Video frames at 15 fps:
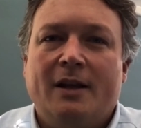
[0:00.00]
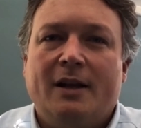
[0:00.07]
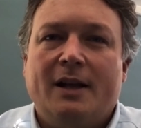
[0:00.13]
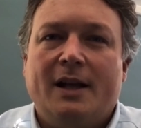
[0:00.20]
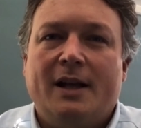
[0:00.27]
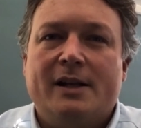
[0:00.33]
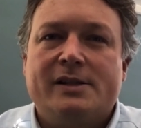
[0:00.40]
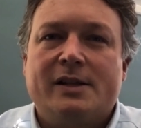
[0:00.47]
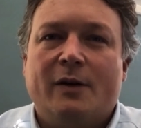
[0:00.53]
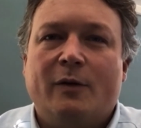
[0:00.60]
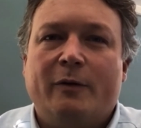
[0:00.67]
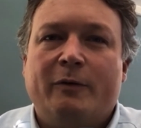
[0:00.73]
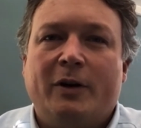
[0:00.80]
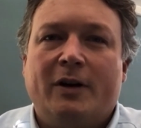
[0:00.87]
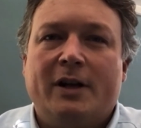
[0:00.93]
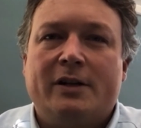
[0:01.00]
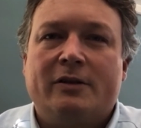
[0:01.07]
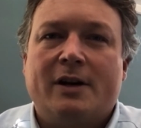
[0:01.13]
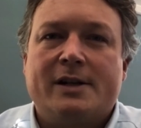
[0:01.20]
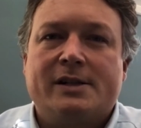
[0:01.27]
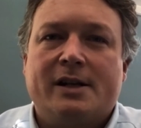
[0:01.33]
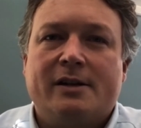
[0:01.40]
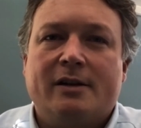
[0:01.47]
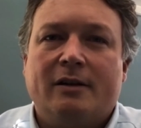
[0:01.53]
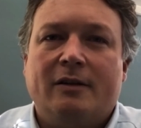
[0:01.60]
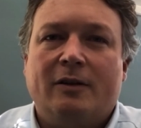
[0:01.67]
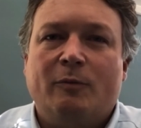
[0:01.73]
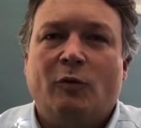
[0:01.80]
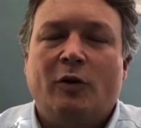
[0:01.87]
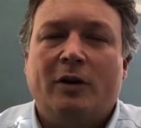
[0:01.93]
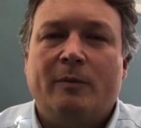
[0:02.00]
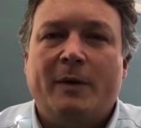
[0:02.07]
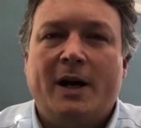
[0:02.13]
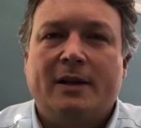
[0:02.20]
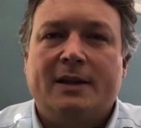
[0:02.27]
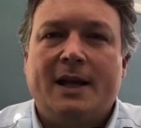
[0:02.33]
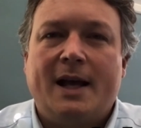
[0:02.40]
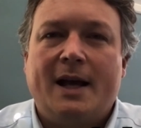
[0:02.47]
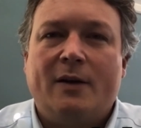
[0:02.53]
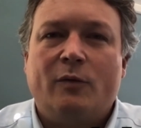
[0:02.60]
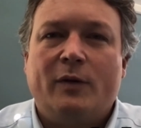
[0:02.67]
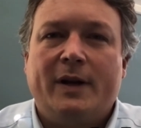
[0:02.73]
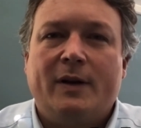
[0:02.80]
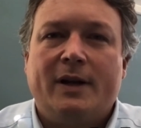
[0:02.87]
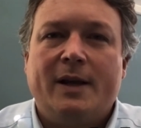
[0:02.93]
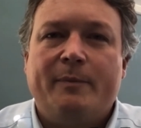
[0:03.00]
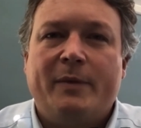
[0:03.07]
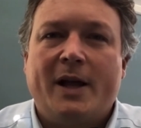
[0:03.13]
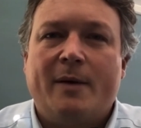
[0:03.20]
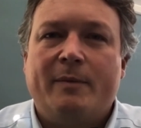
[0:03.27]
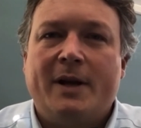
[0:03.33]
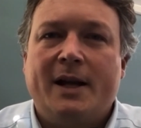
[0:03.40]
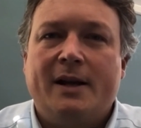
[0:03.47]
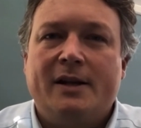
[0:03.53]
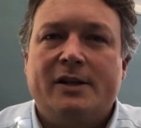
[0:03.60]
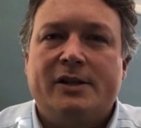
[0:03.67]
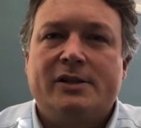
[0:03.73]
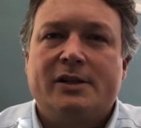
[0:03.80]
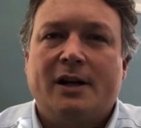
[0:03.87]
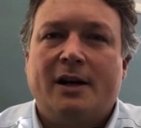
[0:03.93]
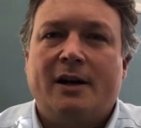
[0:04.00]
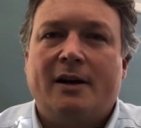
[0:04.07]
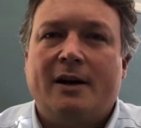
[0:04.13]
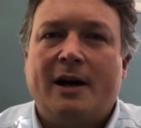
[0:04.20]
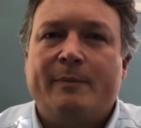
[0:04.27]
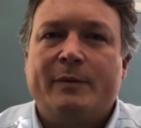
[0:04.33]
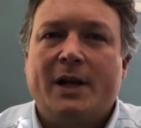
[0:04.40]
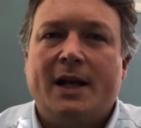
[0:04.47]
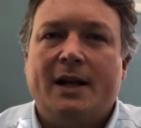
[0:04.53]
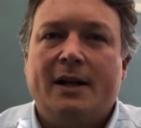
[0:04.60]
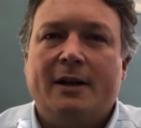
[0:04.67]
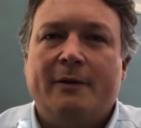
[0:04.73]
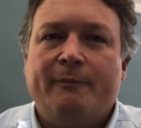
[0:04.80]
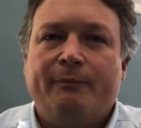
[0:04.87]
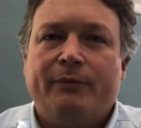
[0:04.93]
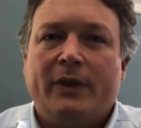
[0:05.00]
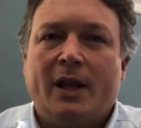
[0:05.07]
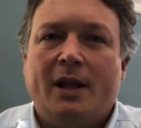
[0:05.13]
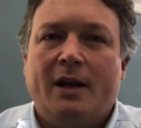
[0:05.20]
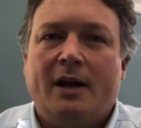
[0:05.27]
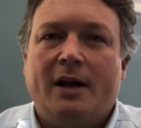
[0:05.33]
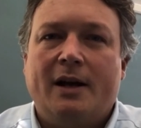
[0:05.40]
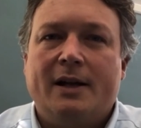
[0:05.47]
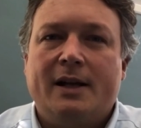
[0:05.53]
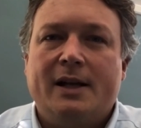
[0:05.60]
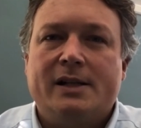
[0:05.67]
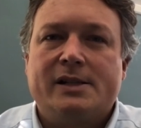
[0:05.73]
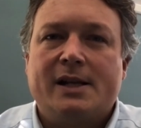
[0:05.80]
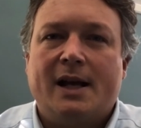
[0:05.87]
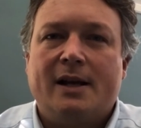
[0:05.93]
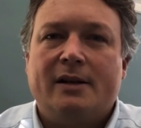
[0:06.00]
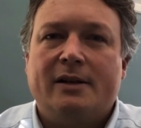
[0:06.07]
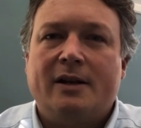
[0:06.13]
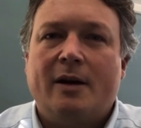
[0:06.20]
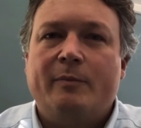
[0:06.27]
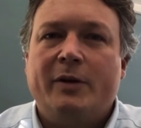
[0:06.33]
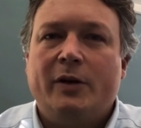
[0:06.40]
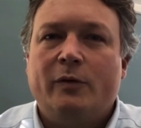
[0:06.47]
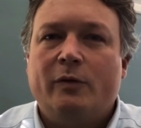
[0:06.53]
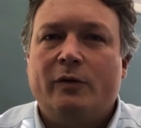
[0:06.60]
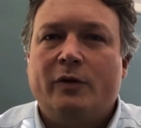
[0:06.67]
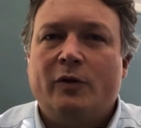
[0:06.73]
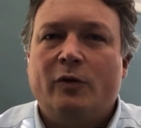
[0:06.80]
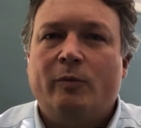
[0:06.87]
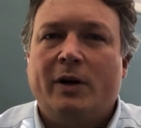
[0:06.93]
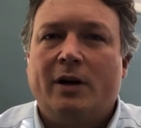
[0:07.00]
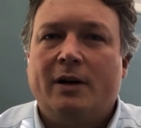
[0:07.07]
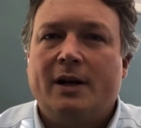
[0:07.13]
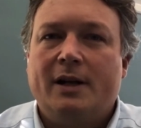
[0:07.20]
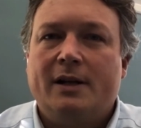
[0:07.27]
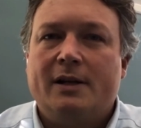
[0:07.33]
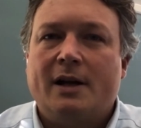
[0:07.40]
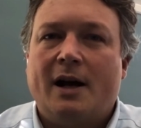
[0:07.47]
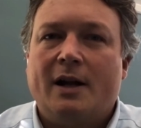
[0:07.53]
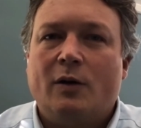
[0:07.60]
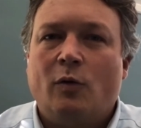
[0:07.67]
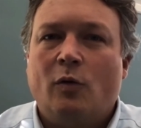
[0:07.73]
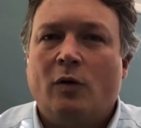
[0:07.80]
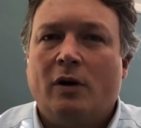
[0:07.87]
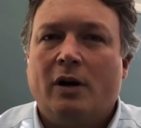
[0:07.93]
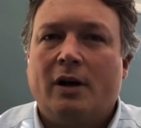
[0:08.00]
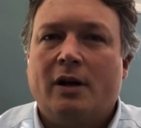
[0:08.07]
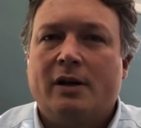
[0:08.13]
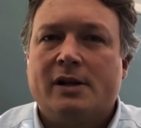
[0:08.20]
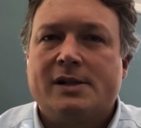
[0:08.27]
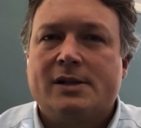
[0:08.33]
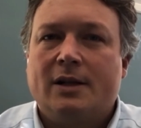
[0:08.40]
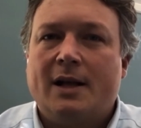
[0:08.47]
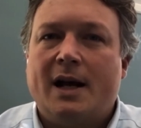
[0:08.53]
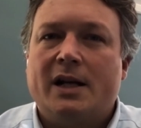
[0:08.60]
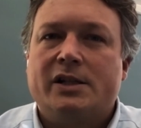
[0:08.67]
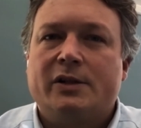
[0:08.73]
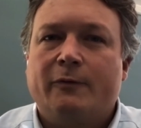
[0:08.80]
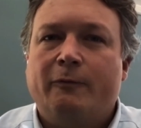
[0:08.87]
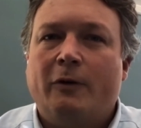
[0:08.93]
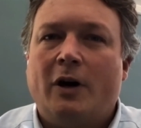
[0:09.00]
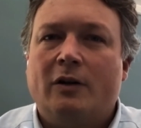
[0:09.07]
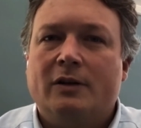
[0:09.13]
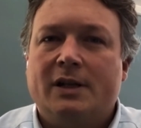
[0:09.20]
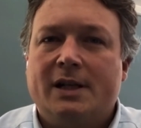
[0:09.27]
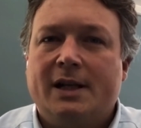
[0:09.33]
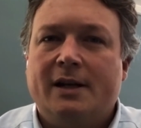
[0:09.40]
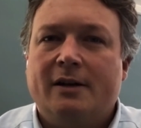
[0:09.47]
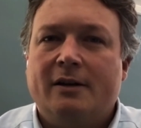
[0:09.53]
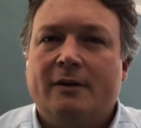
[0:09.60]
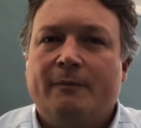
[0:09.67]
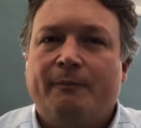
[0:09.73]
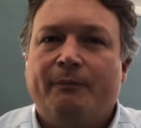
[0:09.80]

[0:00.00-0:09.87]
And so if you're interested to learn more about that, we keep that page updated. It's at wnewbury.org/volunteer.